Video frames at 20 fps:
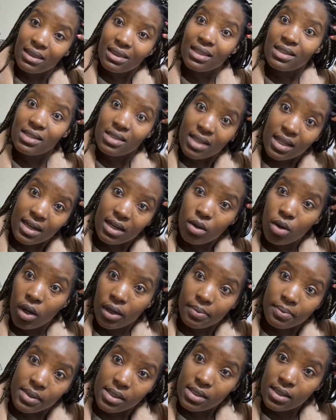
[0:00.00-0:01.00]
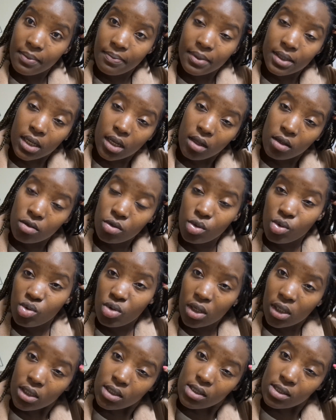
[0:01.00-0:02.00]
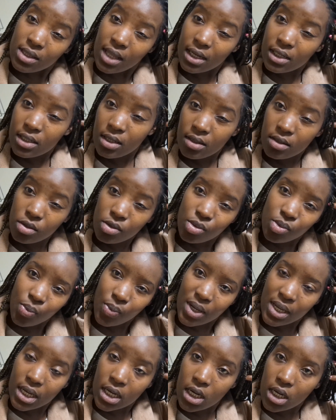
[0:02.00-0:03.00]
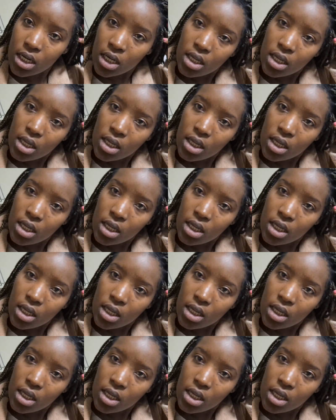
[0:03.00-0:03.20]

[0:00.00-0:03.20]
this nanny got me somebody else who's going to start this week.